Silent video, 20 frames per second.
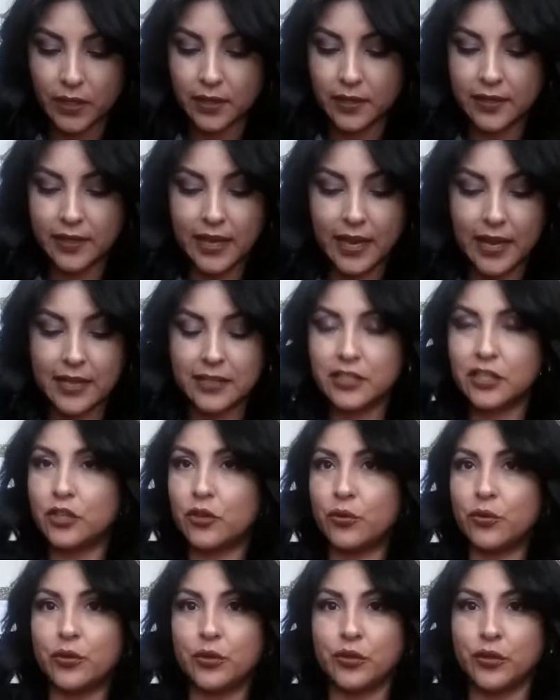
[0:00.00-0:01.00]
Again, you
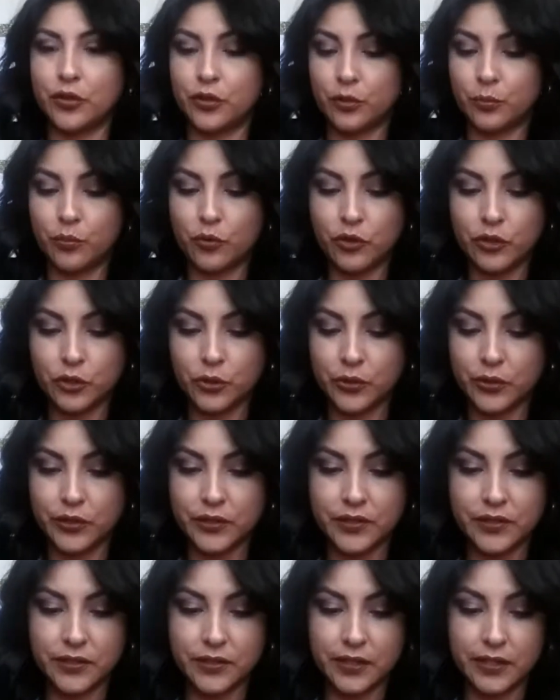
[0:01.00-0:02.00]
know, the brochure
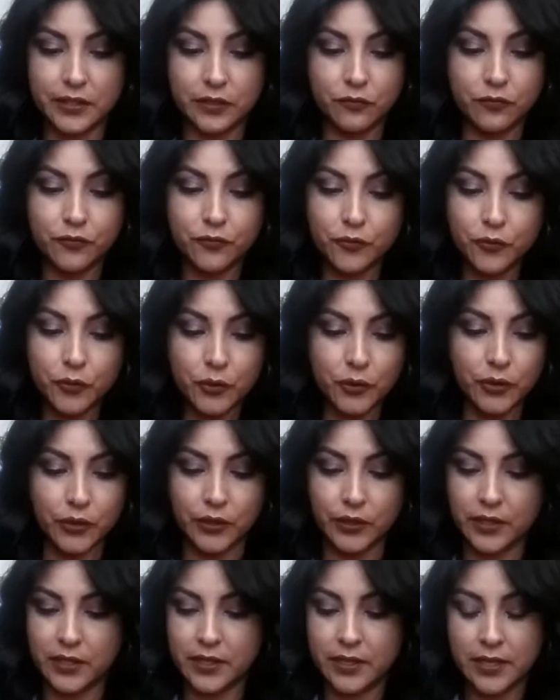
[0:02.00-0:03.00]
is
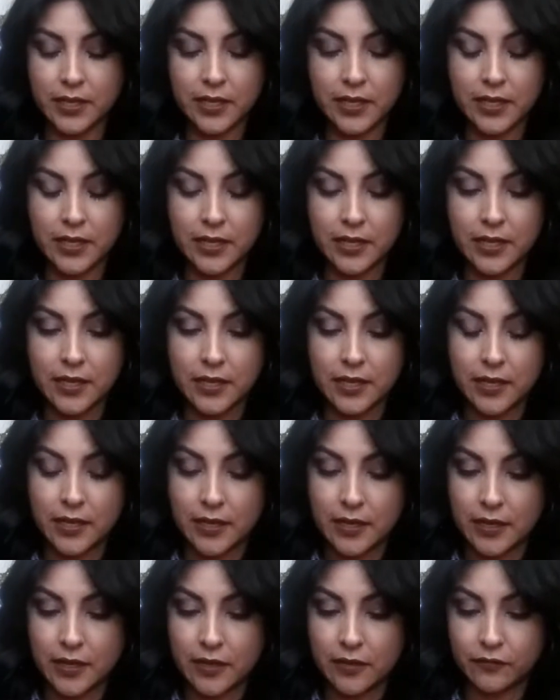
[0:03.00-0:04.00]
full
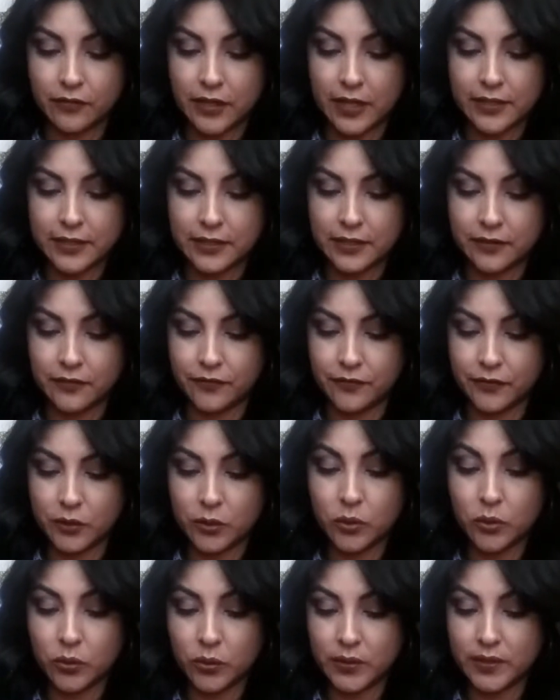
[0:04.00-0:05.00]
of lots of
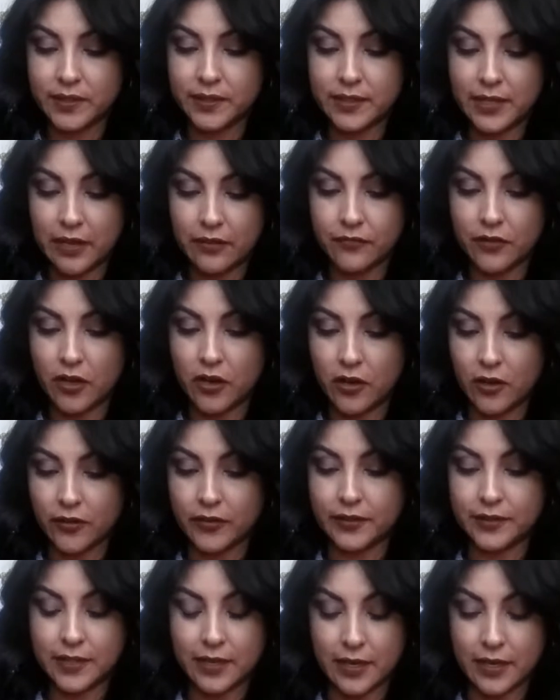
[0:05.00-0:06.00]
cool stuff all
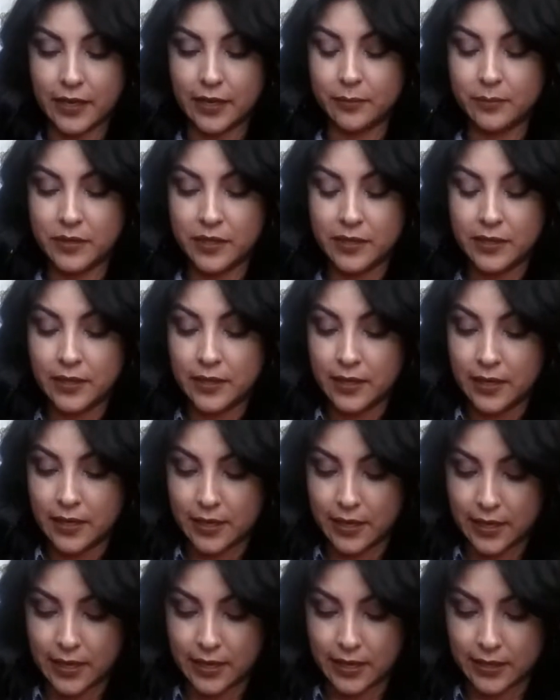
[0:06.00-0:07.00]
the time.
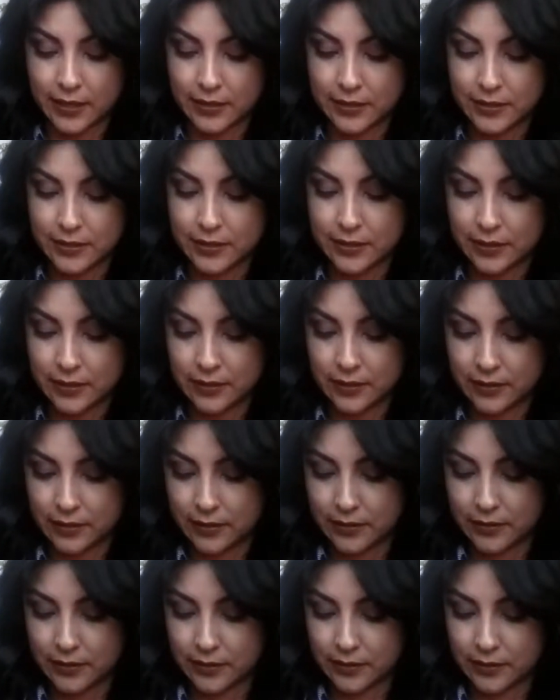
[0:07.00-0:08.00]
And
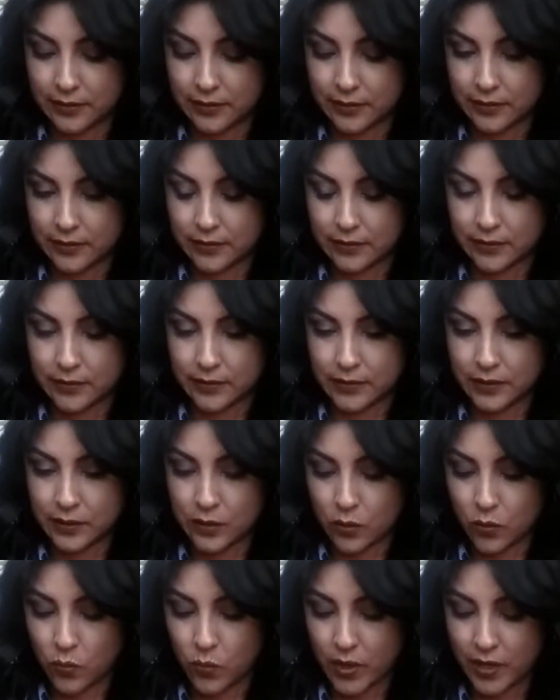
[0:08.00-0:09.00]

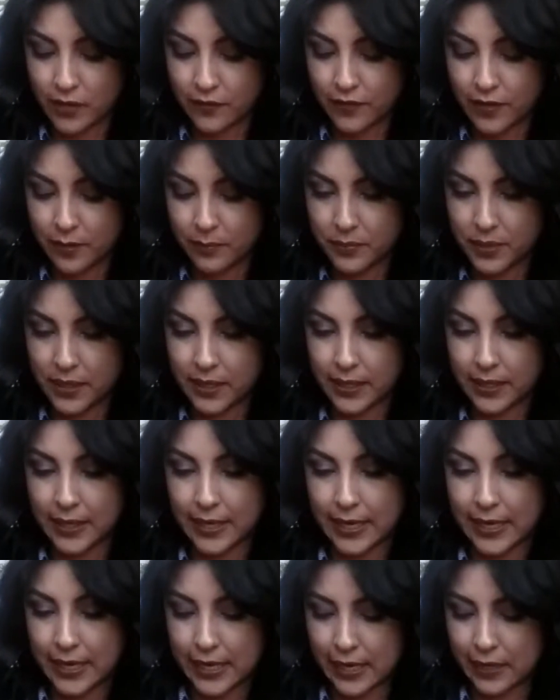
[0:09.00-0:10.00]
so one of them being,
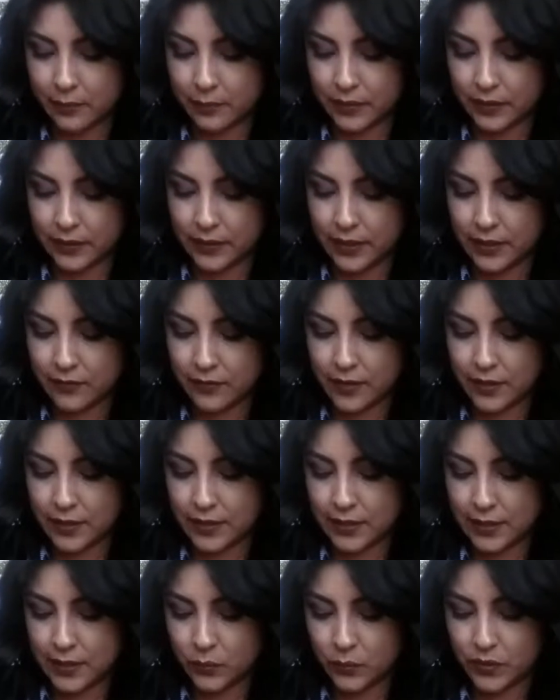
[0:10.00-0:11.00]
and I believe that
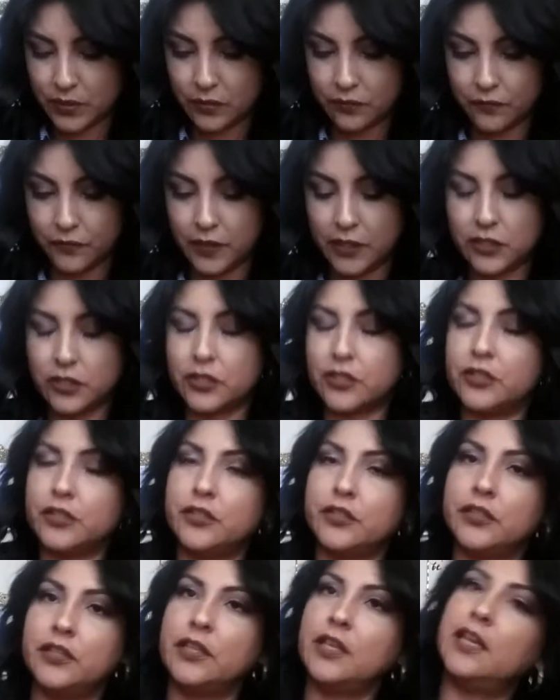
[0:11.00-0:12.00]
this was
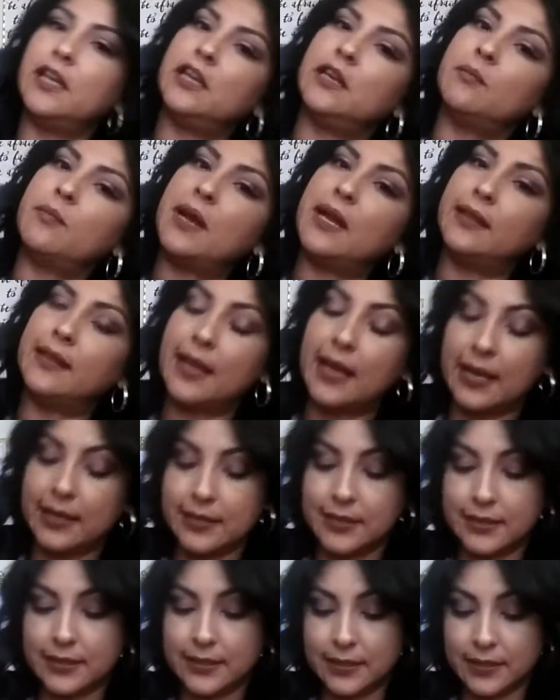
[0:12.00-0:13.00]
featured in my
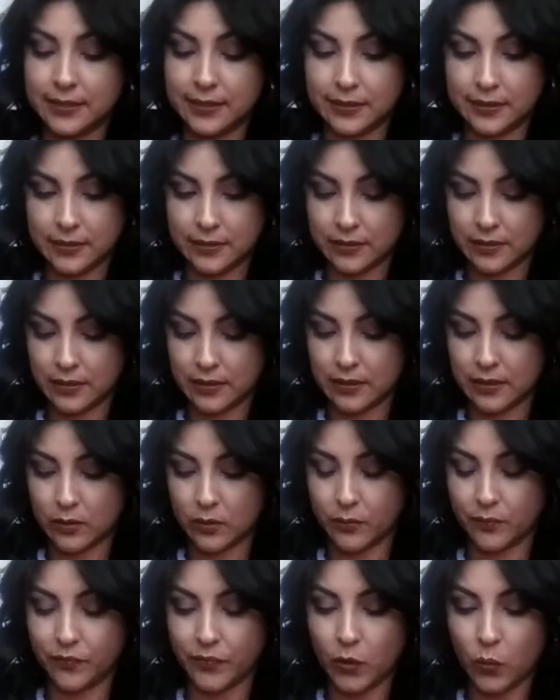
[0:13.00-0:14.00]
last
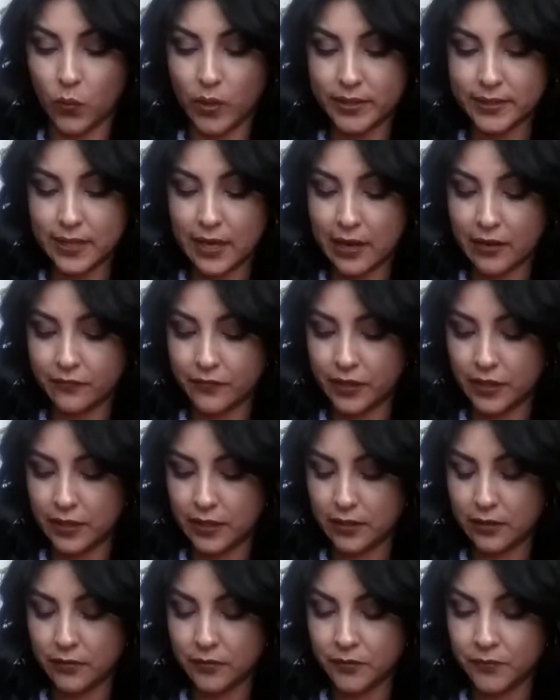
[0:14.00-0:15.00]
What's Hot
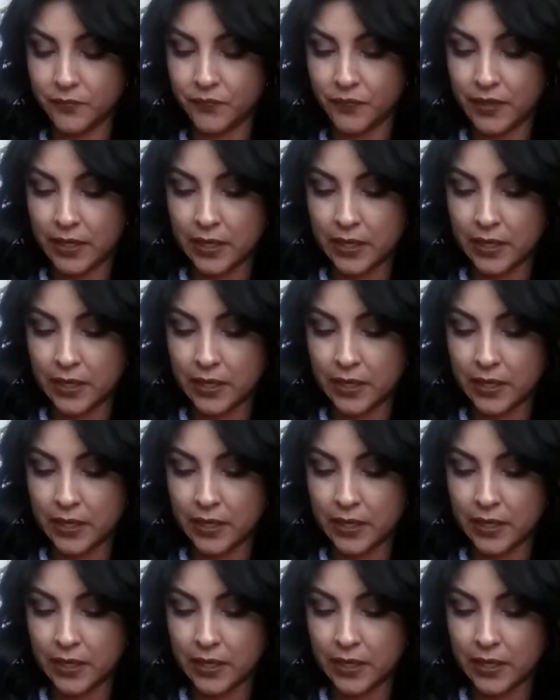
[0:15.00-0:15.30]
video.